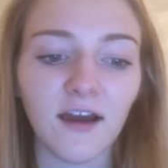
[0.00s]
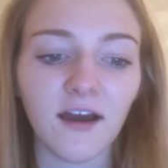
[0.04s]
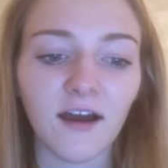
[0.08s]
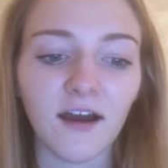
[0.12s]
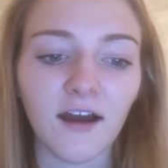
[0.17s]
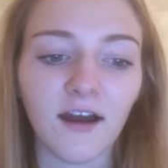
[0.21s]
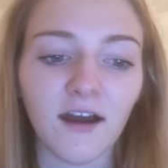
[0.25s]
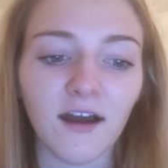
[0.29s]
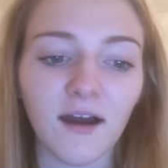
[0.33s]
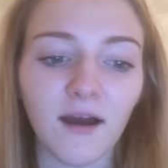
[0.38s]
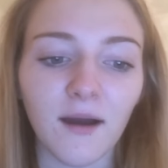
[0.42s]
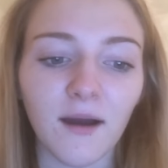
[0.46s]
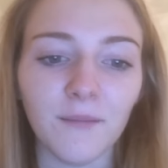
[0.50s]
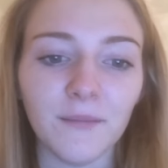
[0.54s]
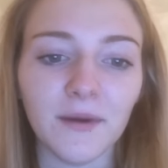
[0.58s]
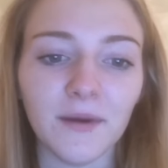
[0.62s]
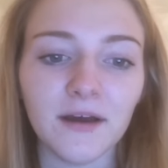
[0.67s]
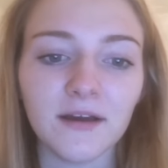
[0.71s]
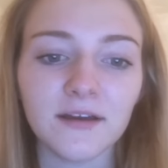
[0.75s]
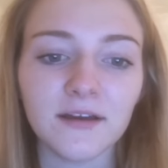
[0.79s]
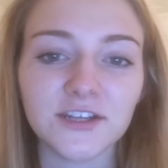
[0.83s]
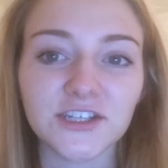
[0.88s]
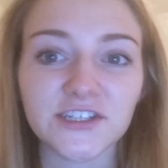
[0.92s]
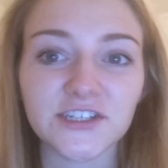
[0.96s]
um,
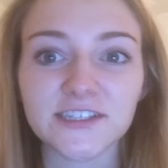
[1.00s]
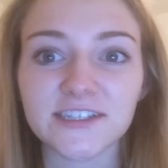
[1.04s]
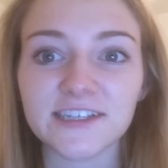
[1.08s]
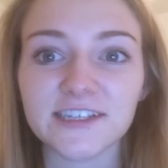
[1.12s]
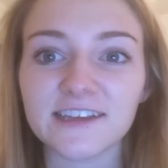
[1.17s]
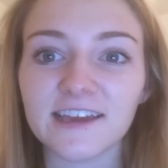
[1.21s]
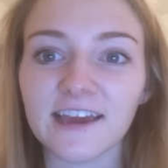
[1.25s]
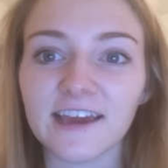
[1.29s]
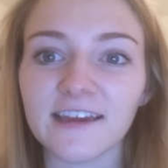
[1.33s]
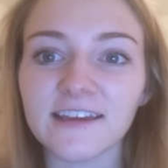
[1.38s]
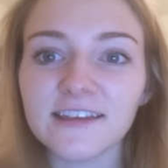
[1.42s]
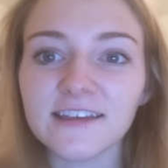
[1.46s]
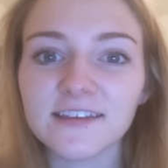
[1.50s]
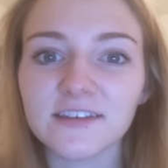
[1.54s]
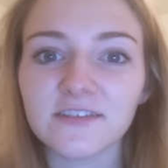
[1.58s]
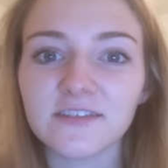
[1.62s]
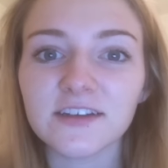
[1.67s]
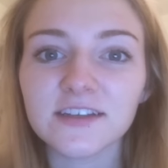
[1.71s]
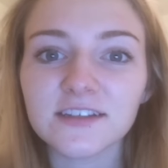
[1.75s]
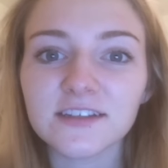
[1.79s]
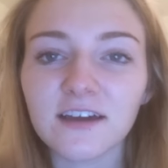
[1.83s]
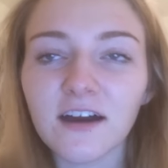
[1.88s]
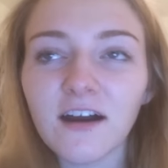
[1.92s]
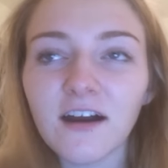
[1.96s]
just in case there
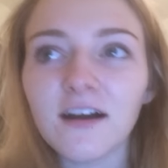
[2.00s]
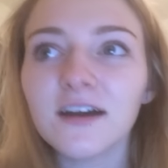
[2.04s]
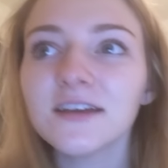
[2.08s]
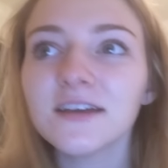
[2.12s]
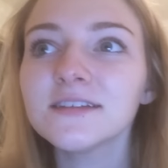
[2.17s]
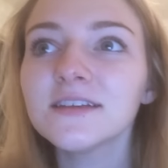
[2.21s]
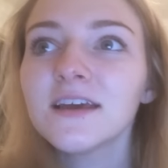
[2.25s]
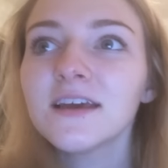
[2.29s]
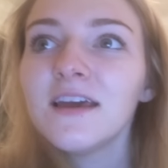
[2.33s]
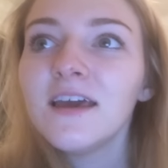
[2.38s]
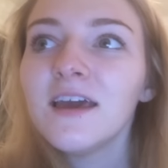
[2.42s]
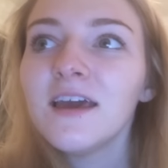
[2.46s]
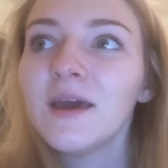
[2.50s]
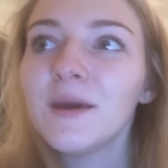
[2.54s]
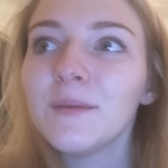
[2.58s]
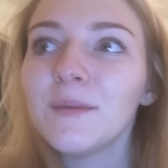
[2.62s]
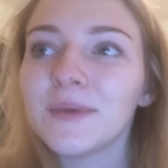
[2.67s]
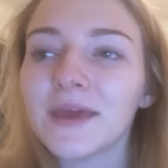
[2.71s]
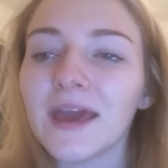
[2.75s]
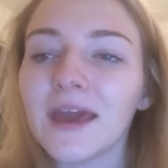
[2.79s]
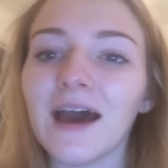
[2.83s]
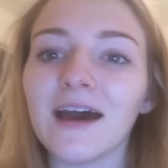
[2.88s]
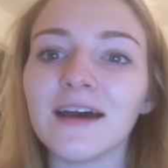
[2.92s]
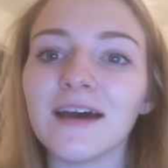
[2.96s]
is cars.
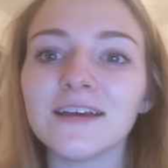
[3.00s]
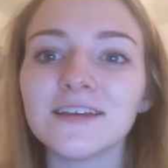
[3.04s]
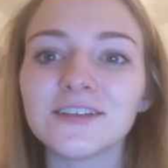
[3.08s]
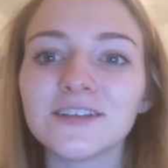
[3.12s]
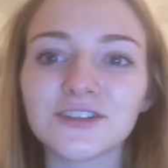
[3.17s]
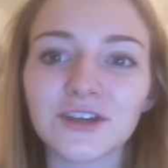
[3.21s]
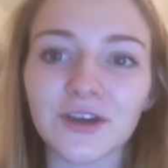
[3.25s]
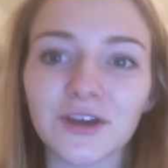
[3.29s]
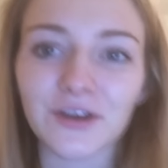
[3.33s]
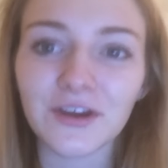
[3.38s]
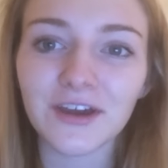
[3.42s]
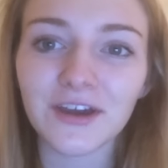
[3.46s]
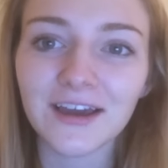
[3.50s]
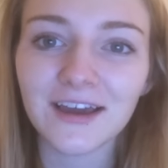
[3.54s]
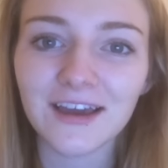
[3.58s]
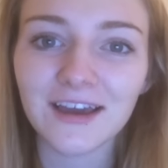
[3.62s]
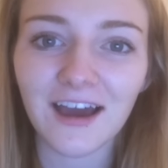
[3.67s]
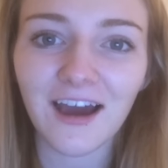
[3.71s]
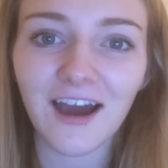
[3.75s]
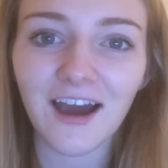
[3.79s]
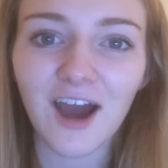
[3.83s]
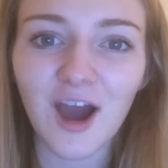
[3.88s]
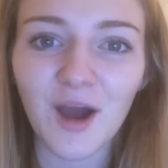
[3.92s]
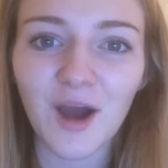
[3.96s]
But yeah, so
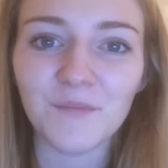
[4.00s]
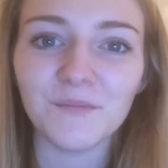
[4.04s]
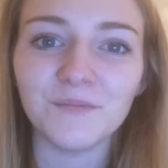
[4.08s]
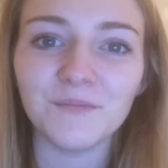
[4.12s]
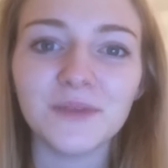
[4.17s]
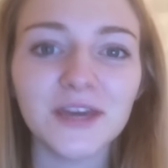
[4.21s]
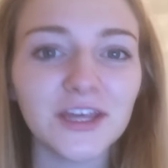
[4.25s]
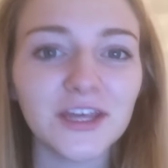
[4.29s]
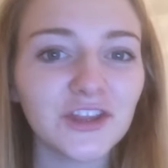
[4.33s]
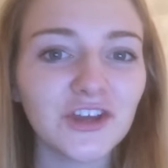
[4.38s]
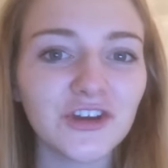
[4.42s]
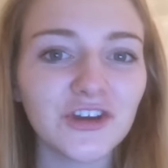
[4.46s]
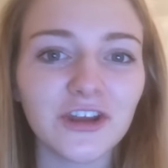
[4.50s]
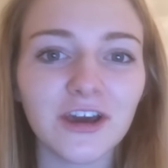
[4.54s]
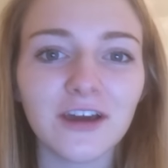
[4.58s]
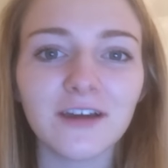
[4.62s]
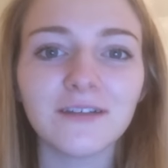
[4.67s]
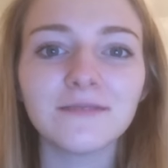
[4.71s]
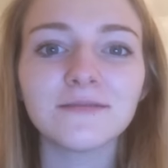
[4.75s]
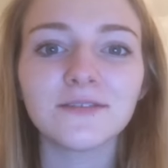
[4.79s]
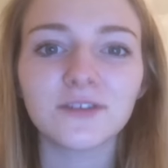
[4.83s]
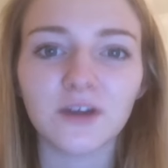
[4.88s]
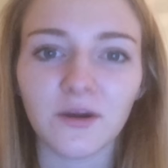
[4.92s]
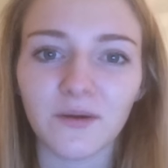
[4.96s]
um, me and
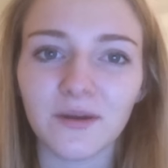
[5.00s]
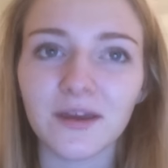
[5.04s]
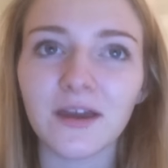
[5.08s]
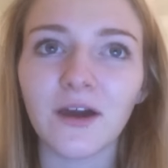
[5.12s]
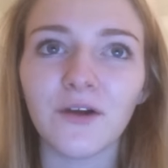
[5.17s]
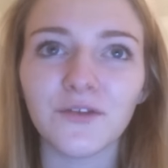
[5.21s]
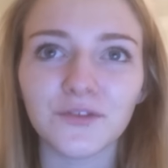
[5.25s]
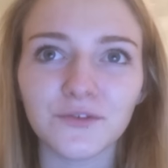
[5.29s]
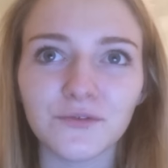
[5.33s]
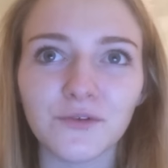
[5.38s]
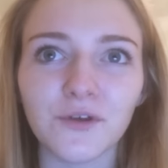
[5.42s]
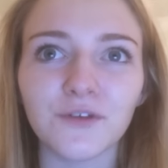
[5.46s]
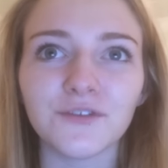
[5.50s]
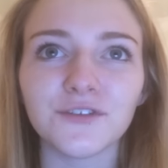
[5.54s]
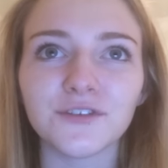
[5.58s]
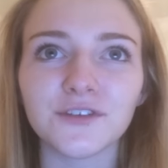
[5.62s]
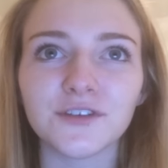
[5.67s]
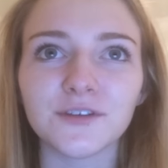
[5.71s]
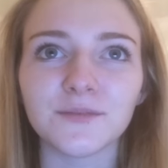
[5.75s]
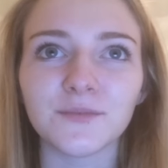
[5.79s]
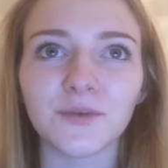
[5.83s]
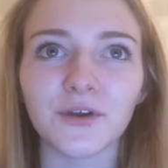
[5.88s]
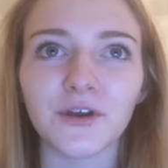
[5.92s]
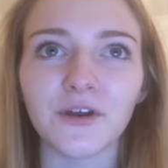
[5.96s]
Luna going out on the roads
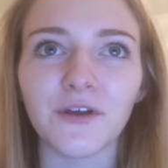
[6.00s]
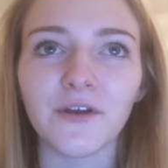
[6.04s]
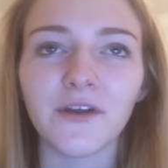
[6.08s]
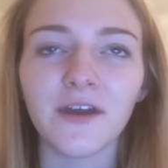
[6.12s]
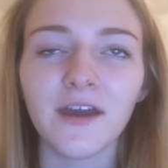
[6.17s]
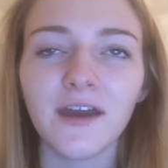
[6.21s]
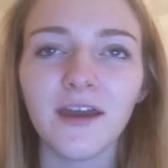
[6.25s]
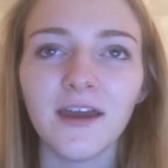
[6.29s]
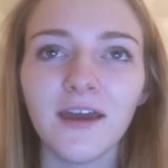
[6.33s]
tomorrow.